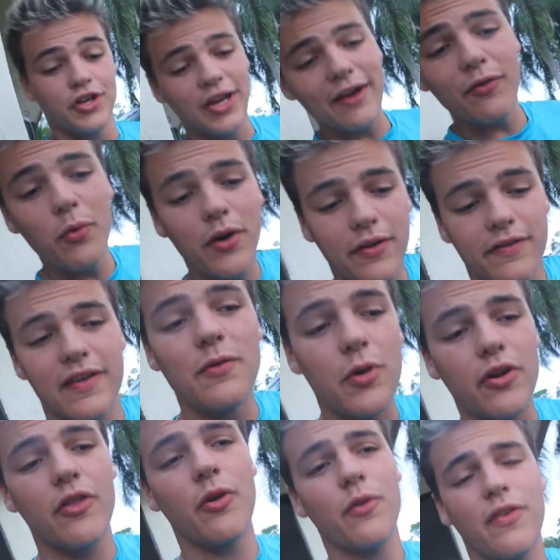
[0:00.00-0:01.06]
You never wanna see
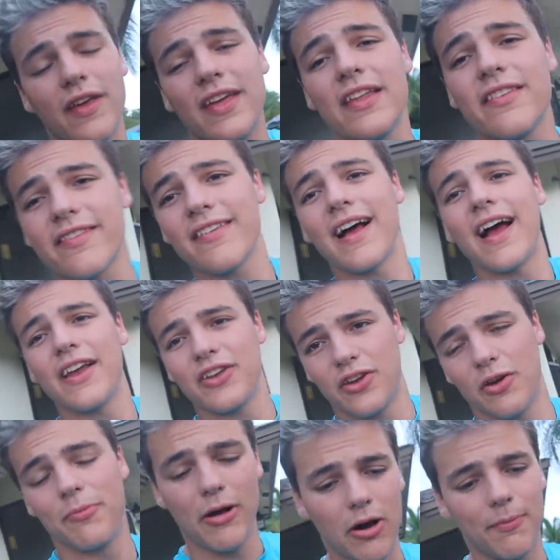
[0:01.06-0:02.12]
one of those inside
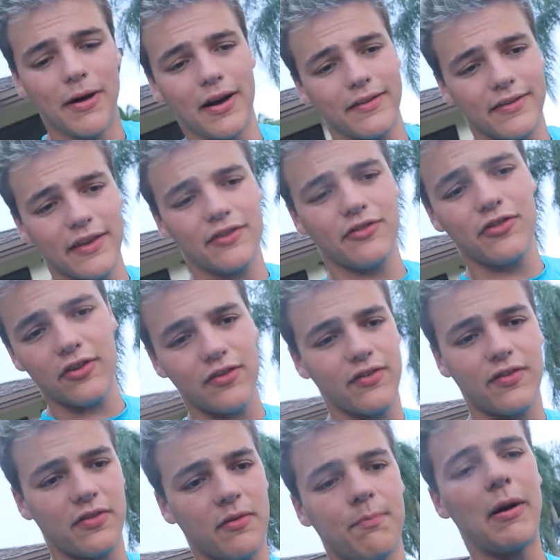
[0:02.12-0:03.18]
your mailbox. That's
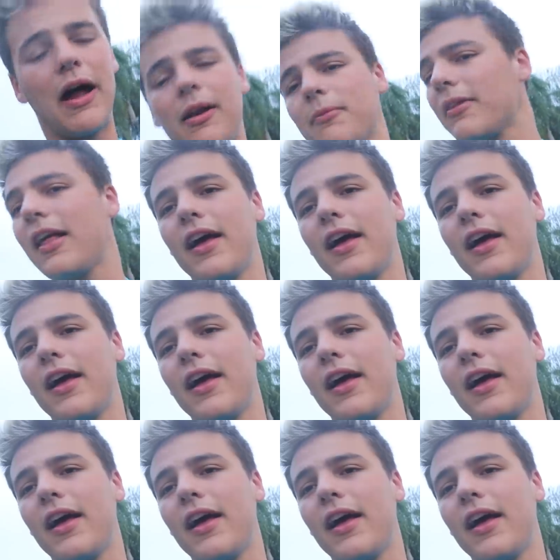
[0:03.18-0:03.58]
just the bottom